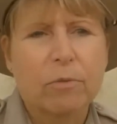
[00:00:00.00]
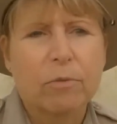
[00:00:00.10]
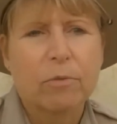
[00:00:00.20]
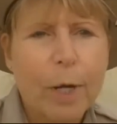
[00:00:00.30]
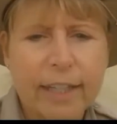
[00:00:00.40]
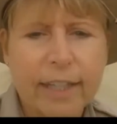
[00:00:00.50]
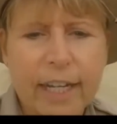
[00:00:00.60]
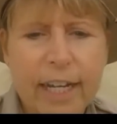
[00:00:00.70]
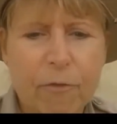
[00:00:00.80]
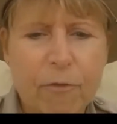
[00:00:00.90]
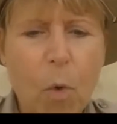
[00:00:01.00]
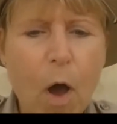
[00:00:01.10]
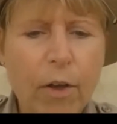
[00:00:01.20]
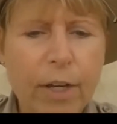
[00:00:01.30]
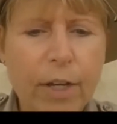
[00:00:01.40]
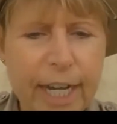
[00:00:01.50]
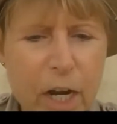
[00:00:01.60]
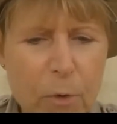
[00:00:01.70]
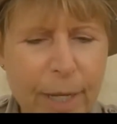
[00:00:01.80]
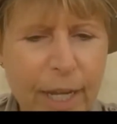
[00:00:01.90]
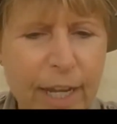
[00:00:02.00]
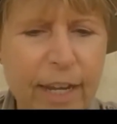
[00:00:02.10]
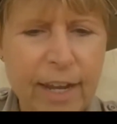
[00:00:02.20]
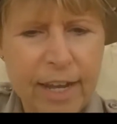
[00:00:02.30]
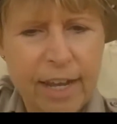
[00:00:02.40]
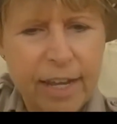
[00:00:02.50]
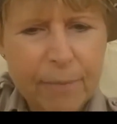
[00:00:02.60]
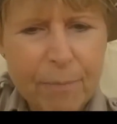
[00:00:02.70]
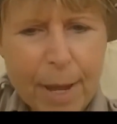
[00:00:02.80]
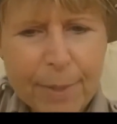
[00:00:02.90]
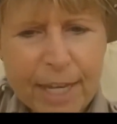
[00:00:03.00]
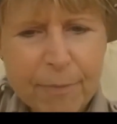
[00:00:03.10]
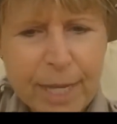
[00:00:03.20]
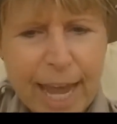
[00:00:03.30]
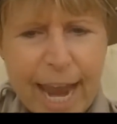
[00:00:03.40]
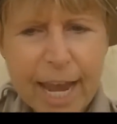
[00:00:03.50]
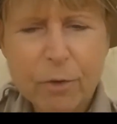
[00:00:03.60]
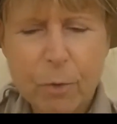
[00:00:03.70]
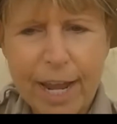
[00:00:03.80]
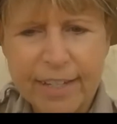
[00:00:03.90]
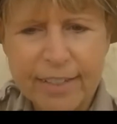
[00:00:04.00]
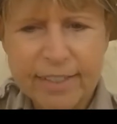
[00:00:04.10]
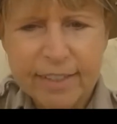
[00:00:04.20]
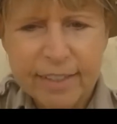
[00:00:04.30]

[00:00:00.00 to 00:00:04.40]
quickly if you all can hear me, maybe give me a hand raise.